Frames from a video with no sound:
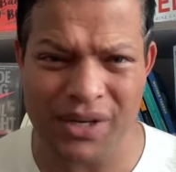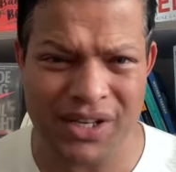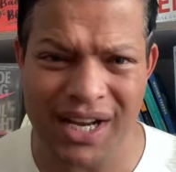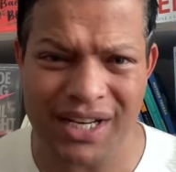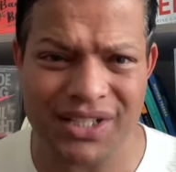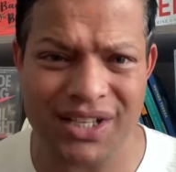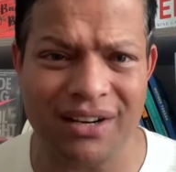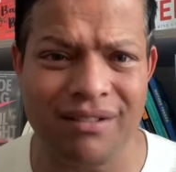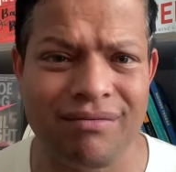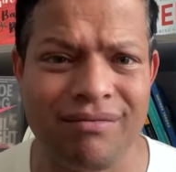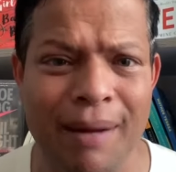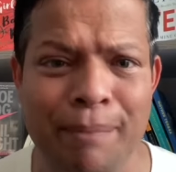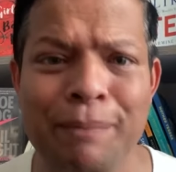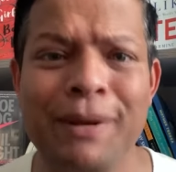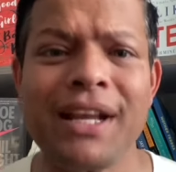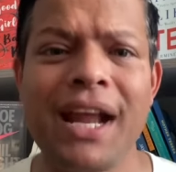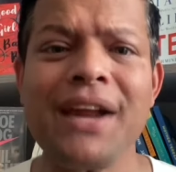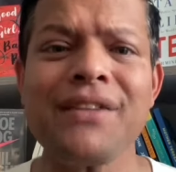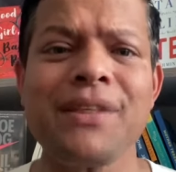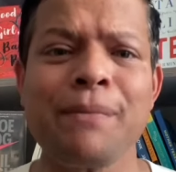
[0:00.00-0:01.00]
not
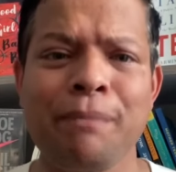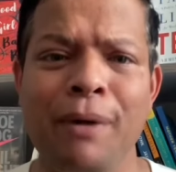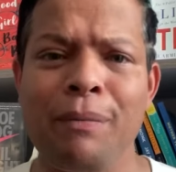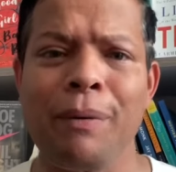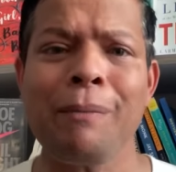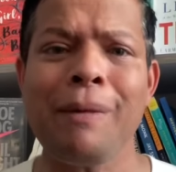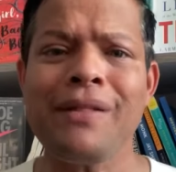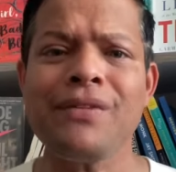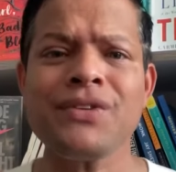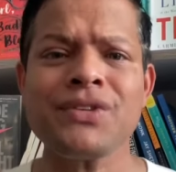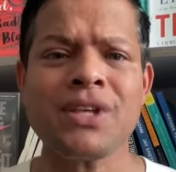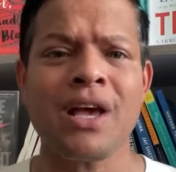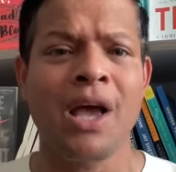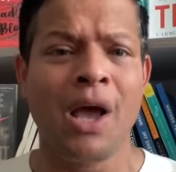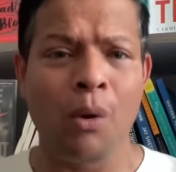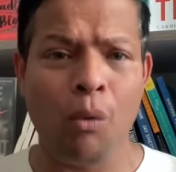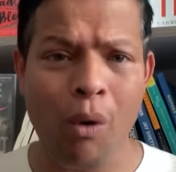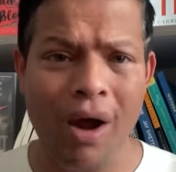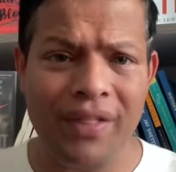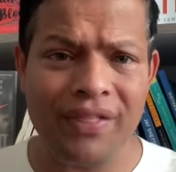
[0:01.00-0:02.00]
replicate the performance
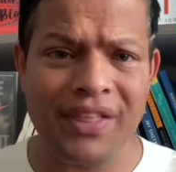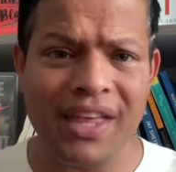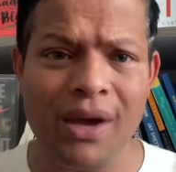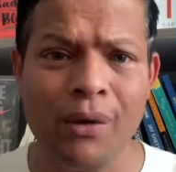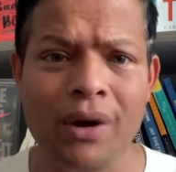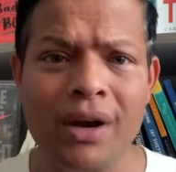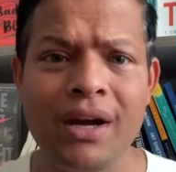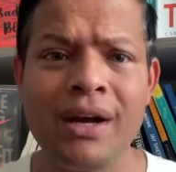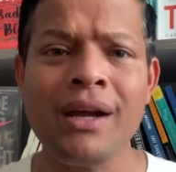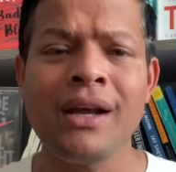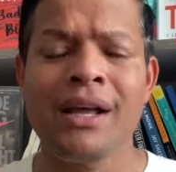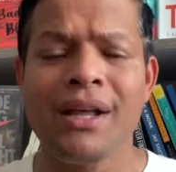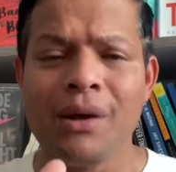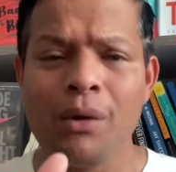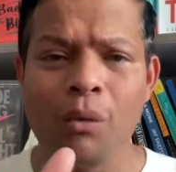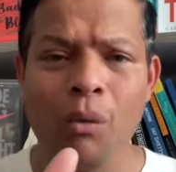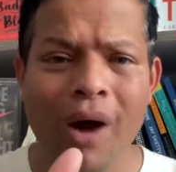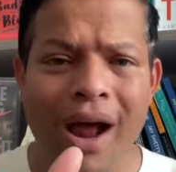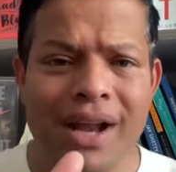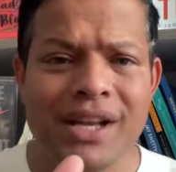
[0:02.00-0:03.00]
what they
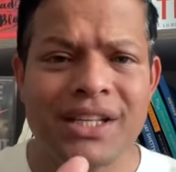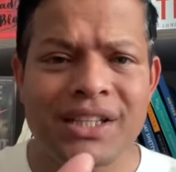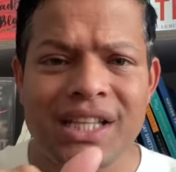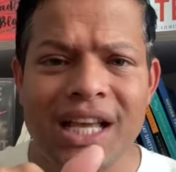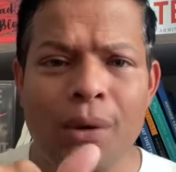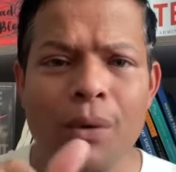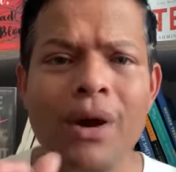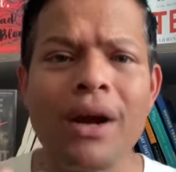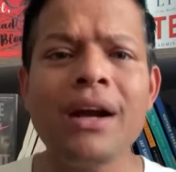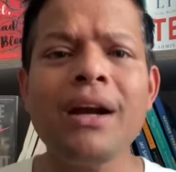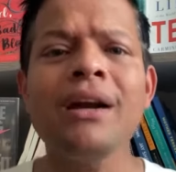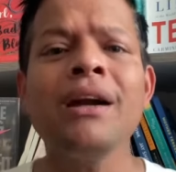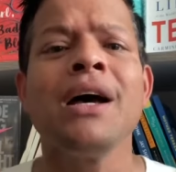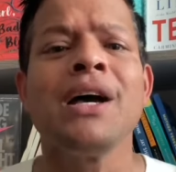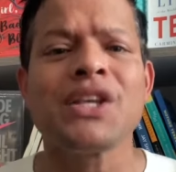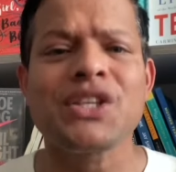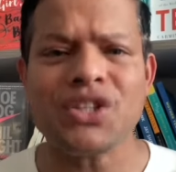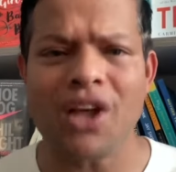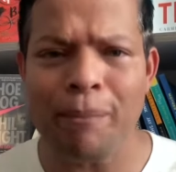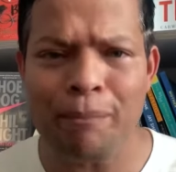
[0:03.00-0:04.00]
were
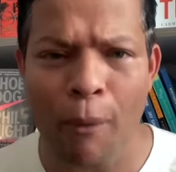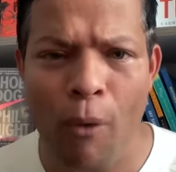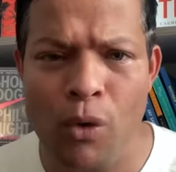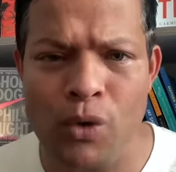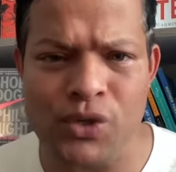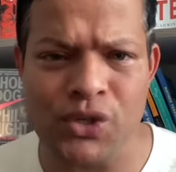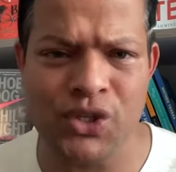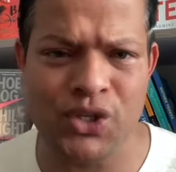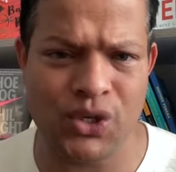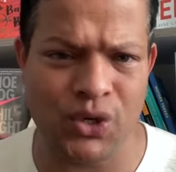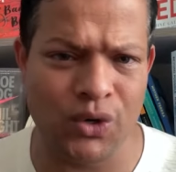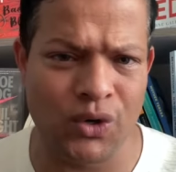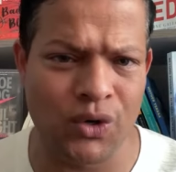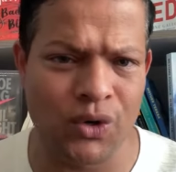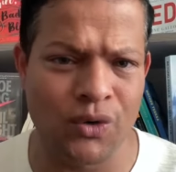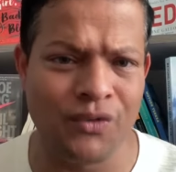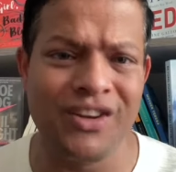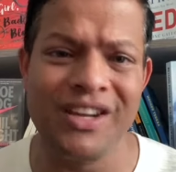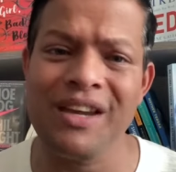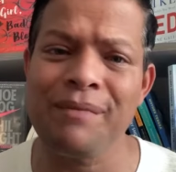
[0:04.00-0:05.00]
supposed
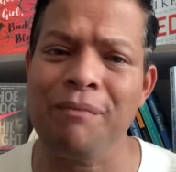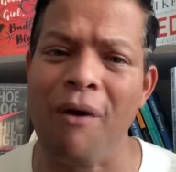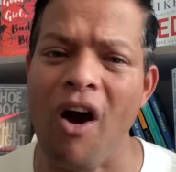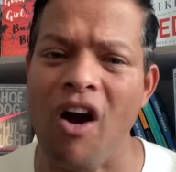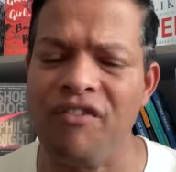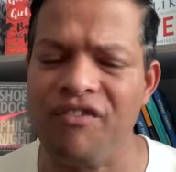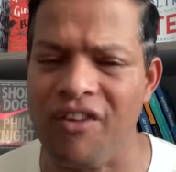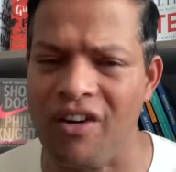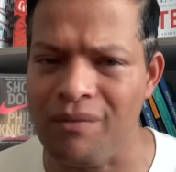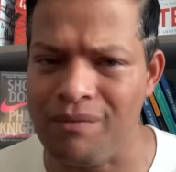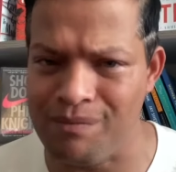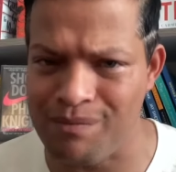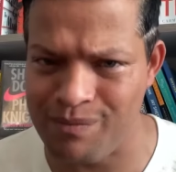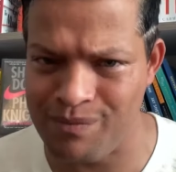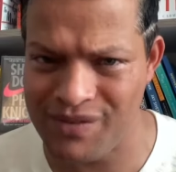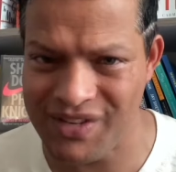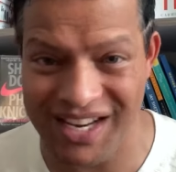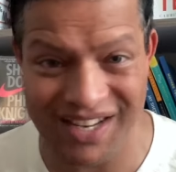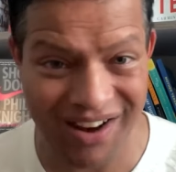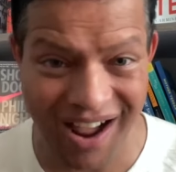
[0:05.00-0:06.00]
to be
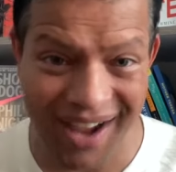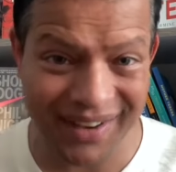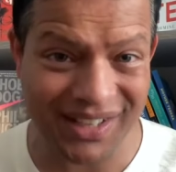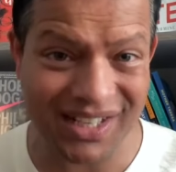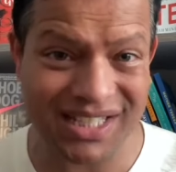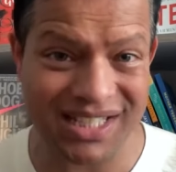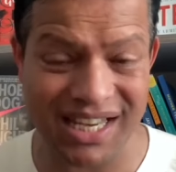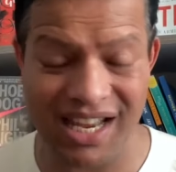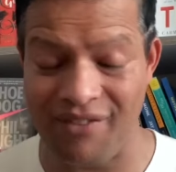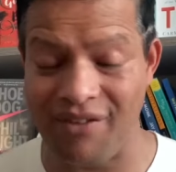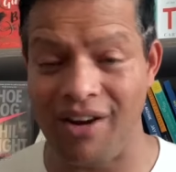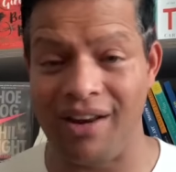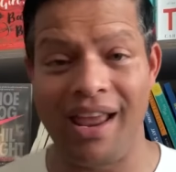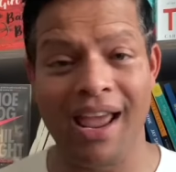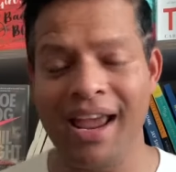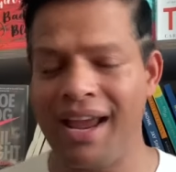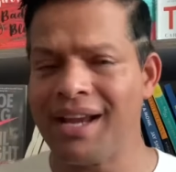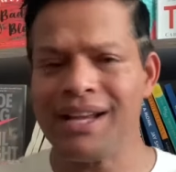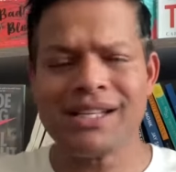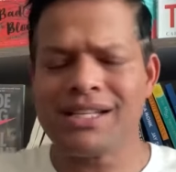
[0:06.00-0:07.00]
performed at highest level,
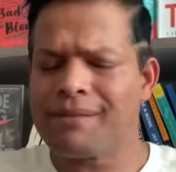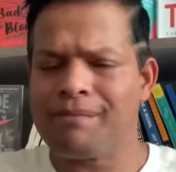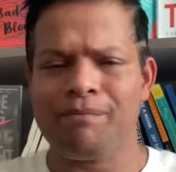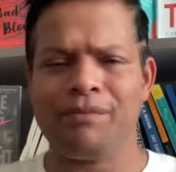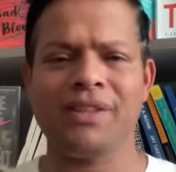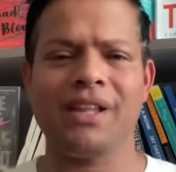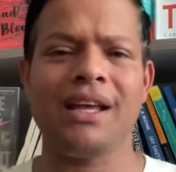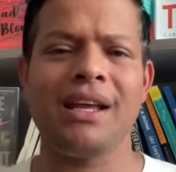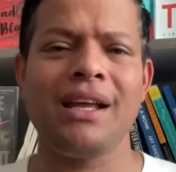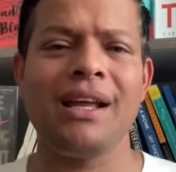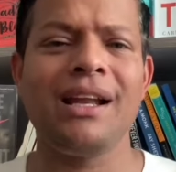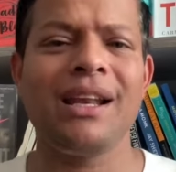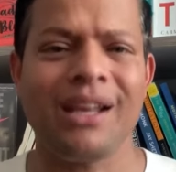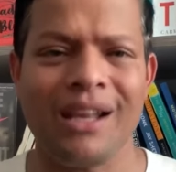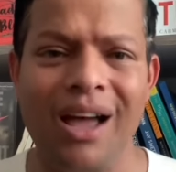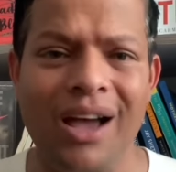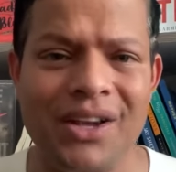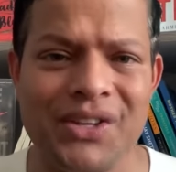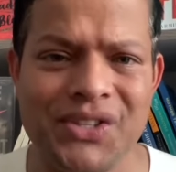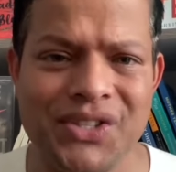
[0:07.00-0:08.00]
and they
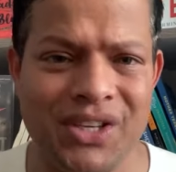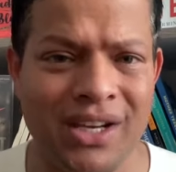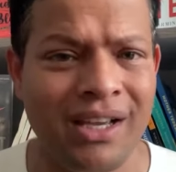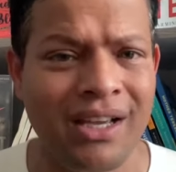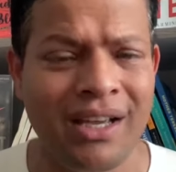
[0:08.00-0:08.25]
lost